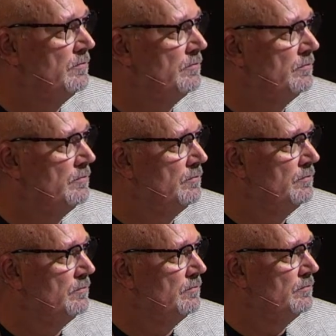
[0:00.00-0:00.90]

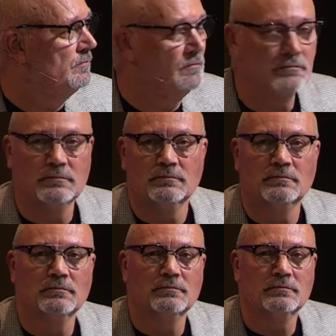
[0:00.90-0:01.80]

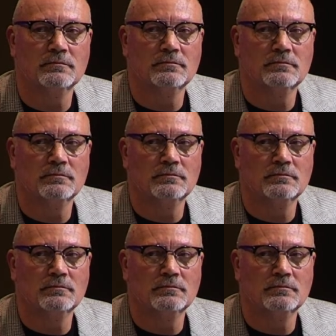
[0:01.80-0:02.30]
(no one is talking)